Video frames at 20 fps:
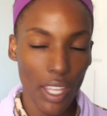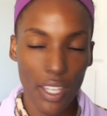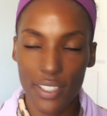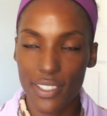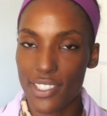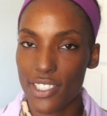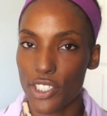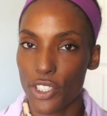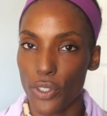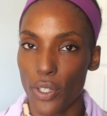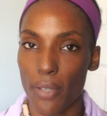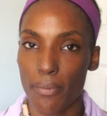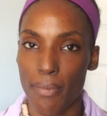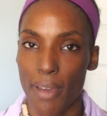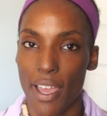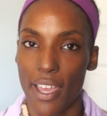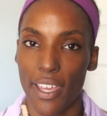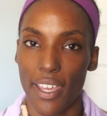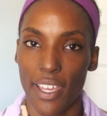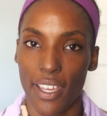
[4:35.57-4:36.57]
still in
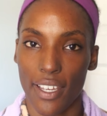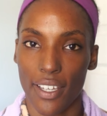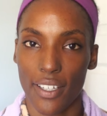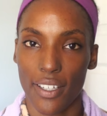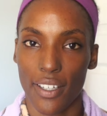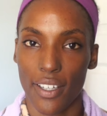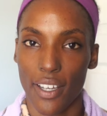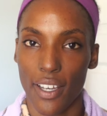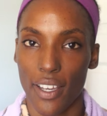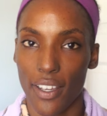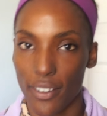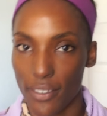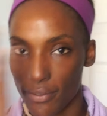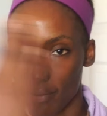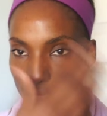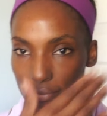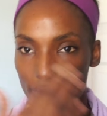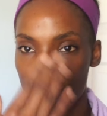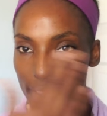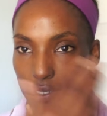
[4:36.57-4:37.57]
my
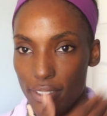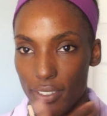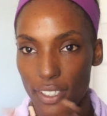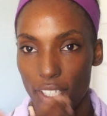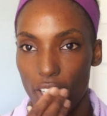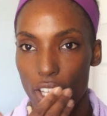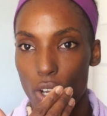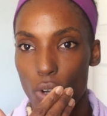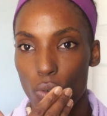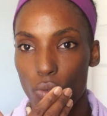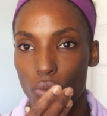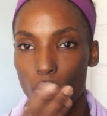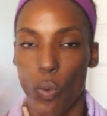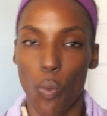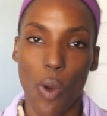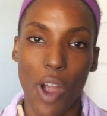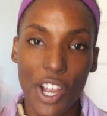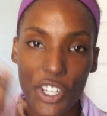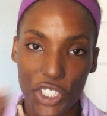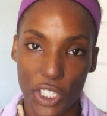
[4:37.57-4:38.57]
you know,
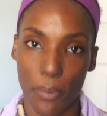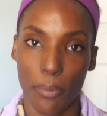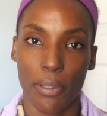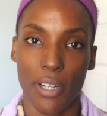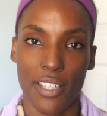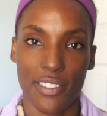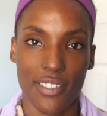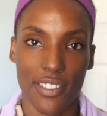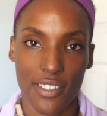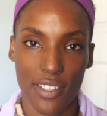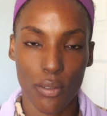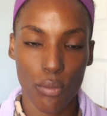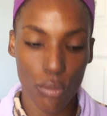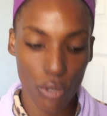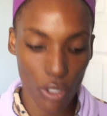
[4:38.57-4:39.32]
washing process in the